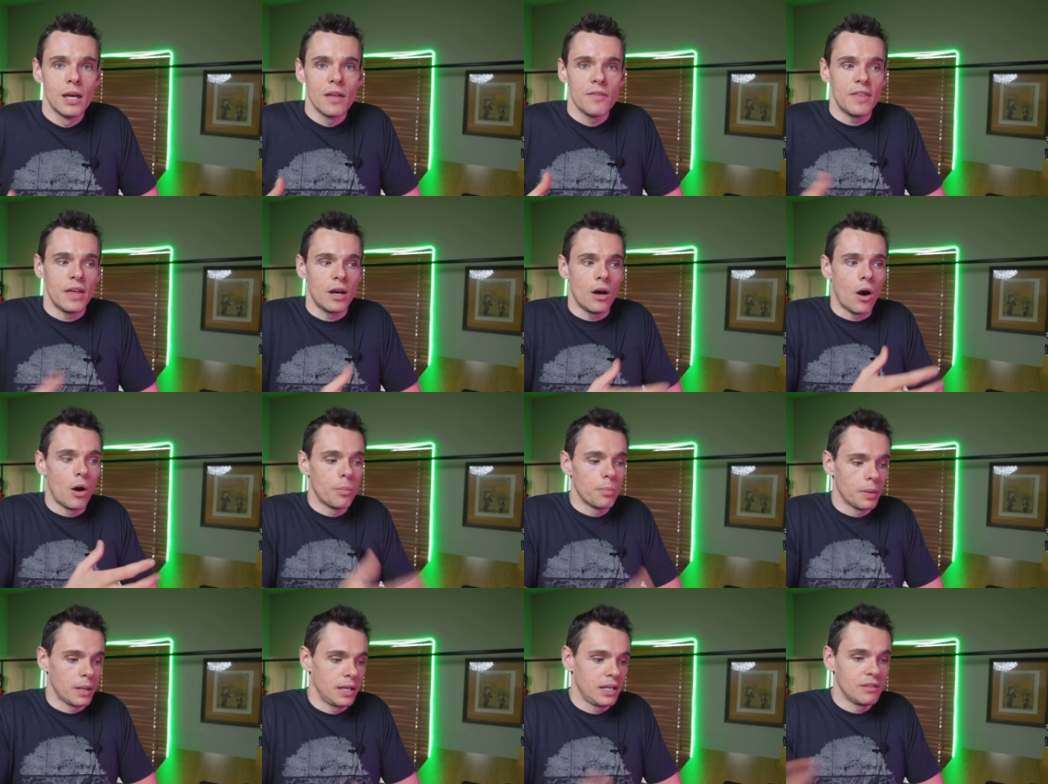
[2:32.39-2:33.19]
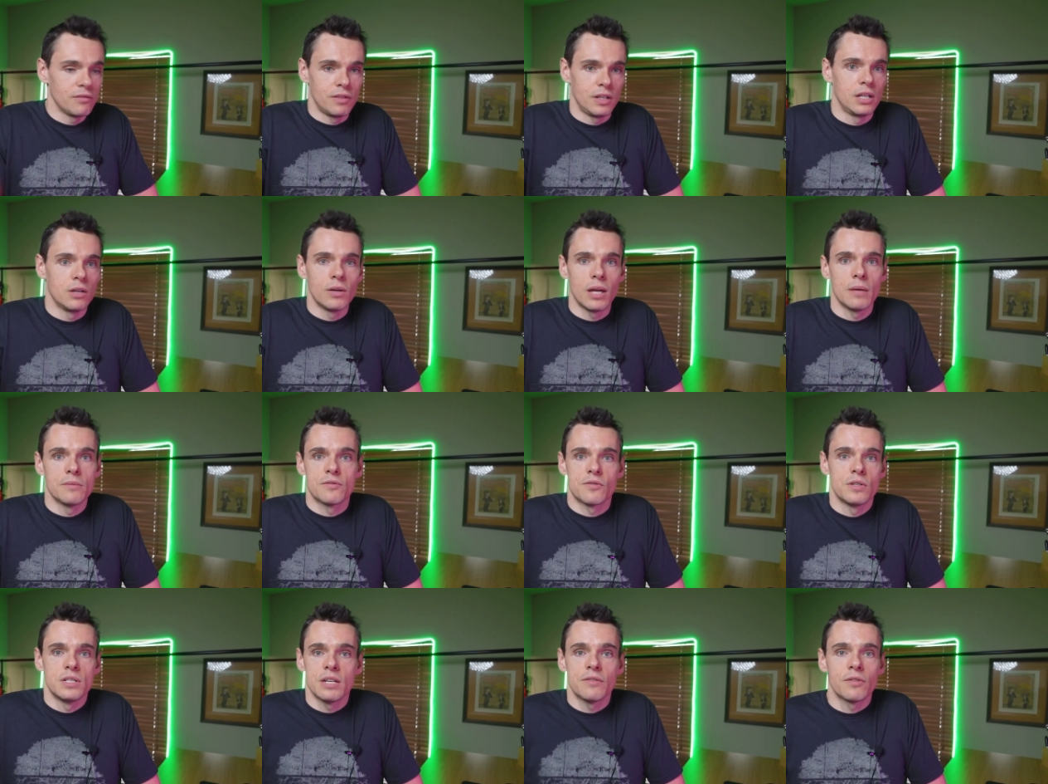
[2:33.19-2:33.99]
that are playing video games
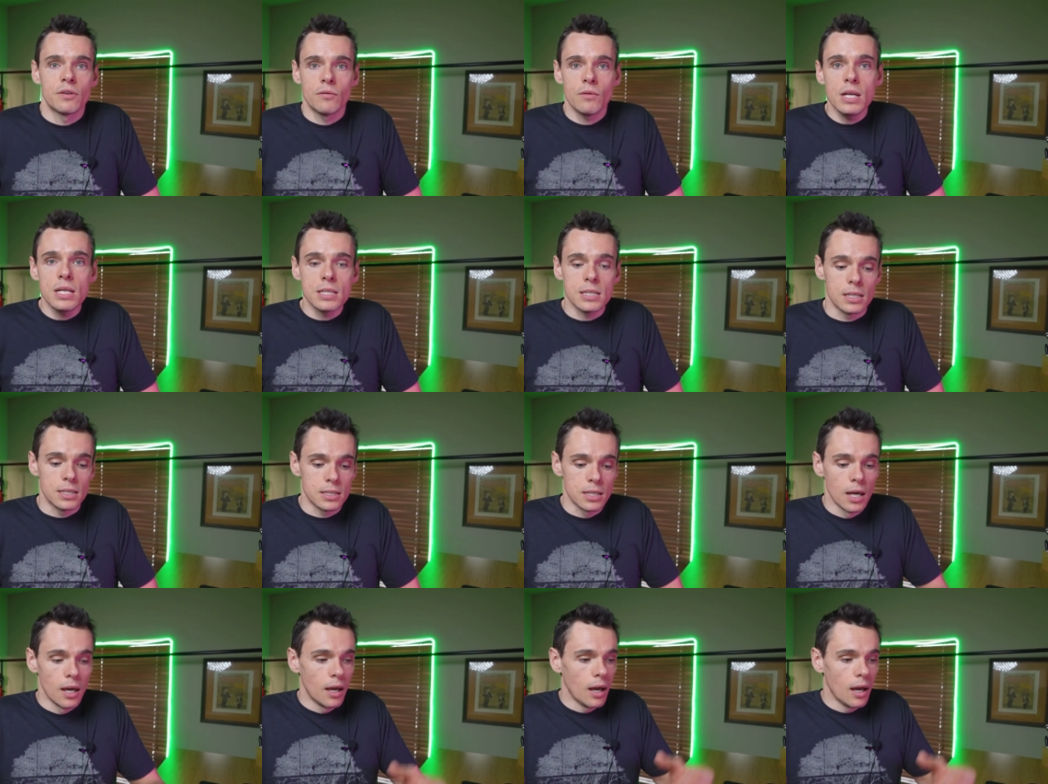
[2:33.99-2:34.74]
for different reasons.